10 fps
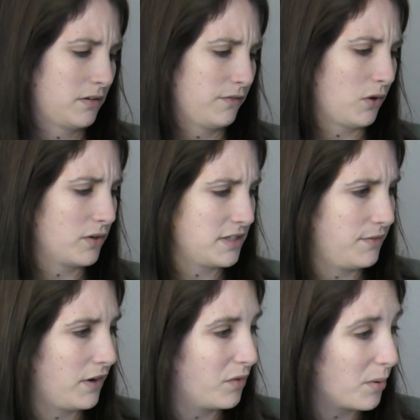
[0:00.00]
focusing
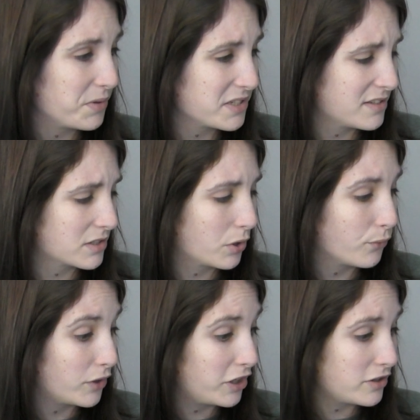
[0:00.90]
very well, but this is
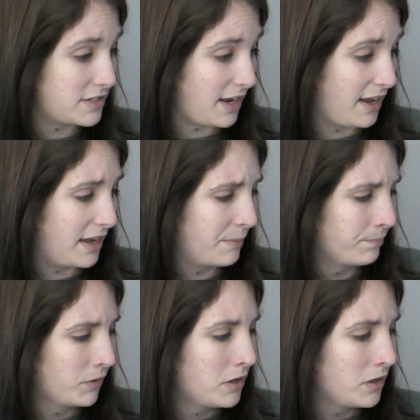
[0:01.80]
Career Day.